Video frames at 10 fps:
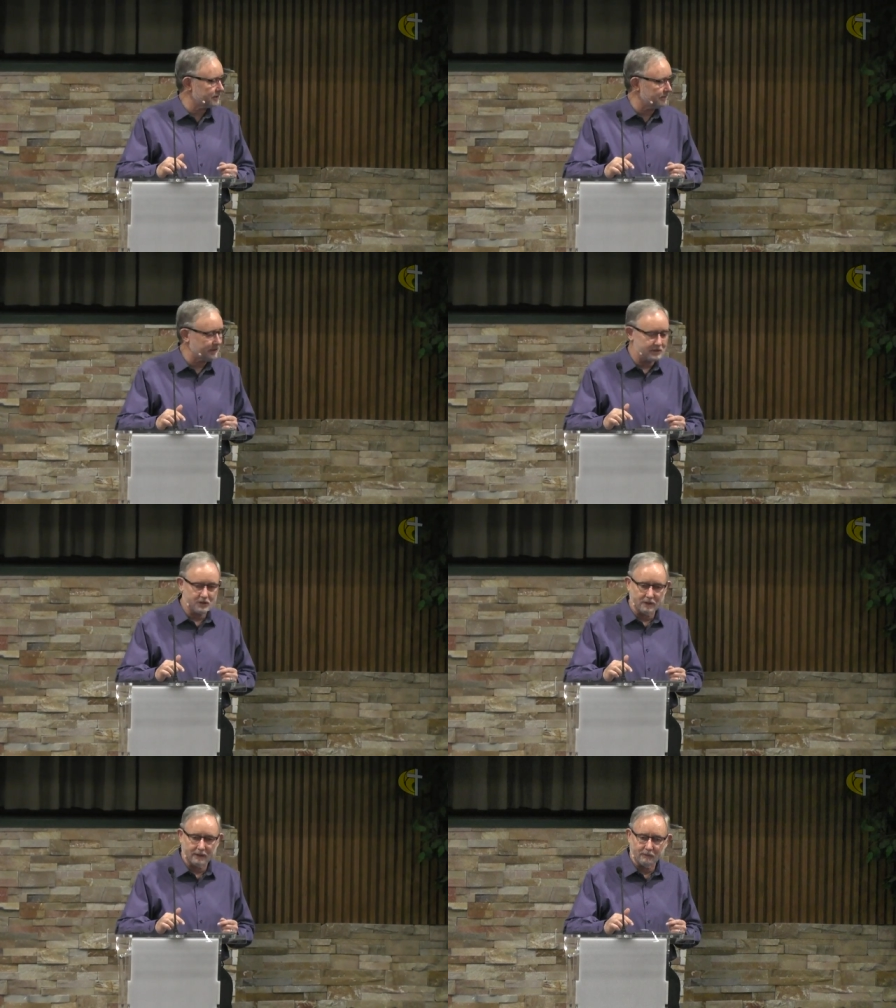I'm not
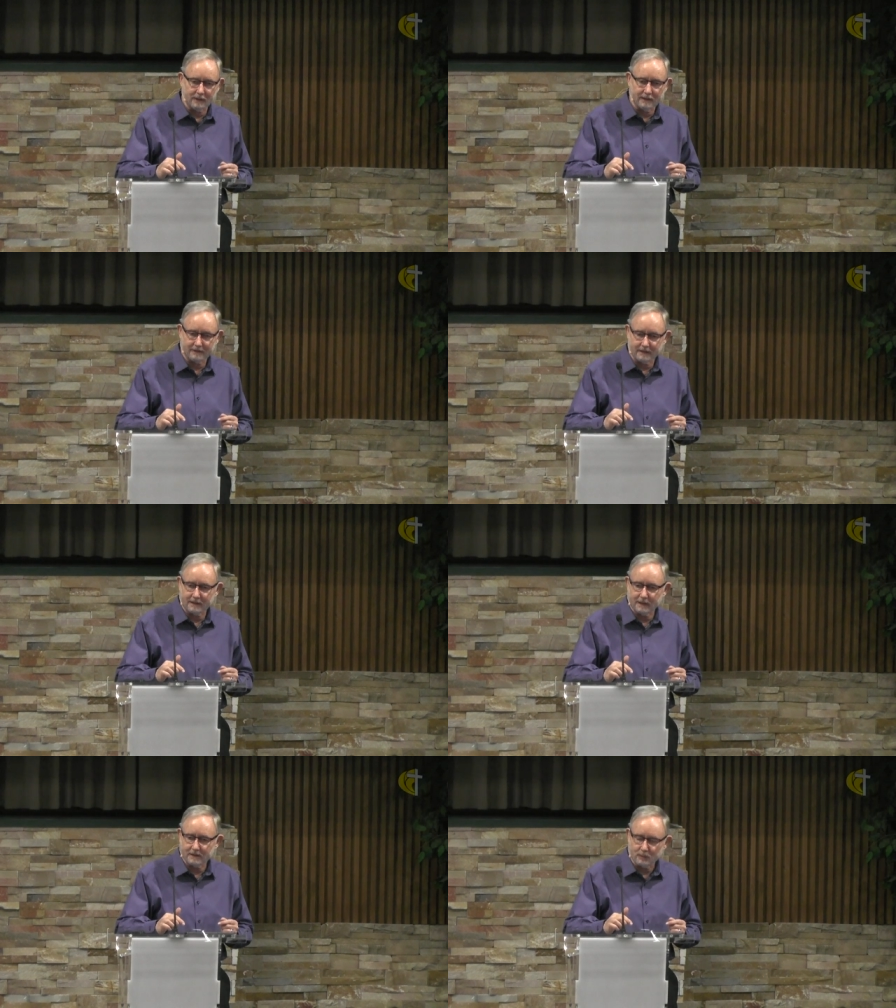sure I really think
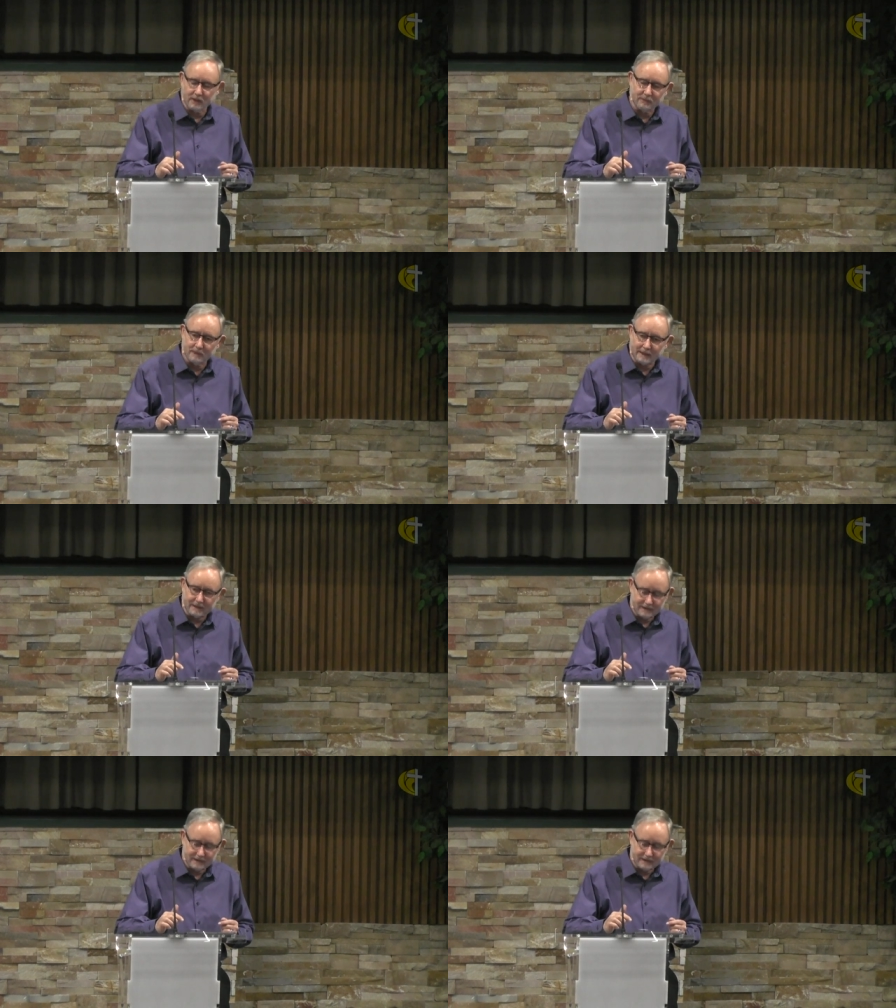God's with me.